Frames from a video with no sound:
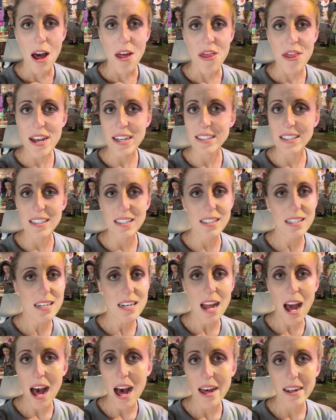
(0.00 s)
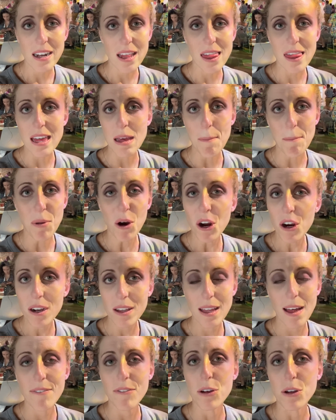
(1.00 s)
This is not theme park
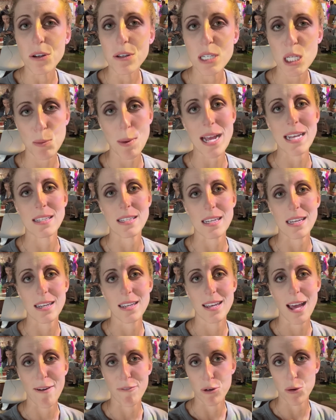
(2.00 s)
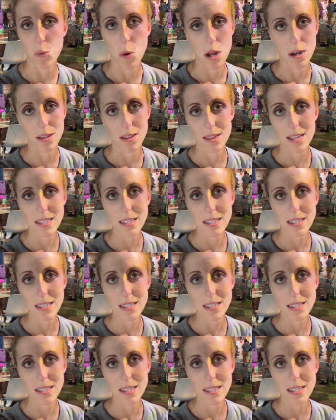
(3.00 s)
level spicy, everyone.